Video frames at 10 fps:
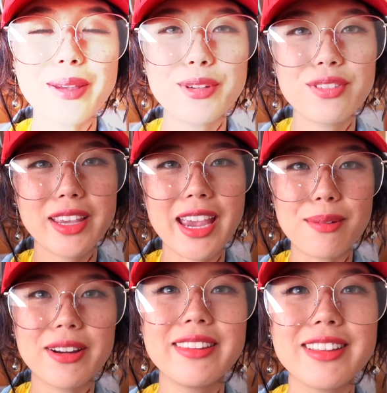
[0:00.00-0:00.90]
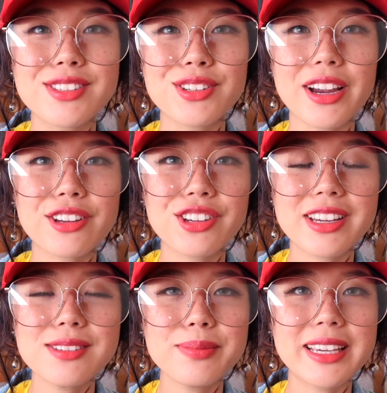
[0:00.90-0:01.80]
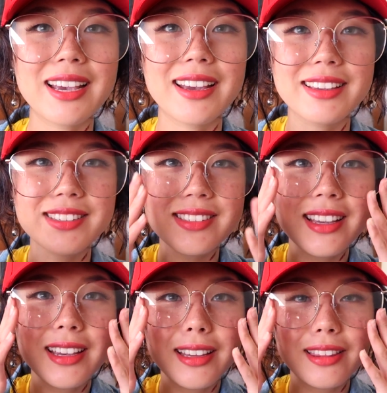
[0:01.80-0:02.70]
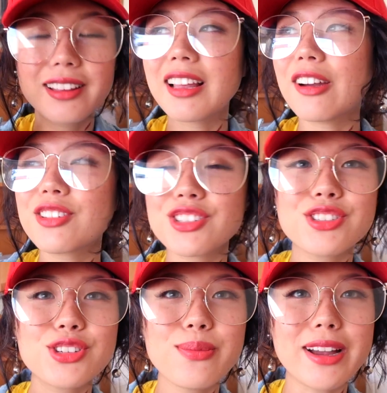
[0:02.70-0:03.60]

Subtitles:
I moved the camera in this direction because the glare was just too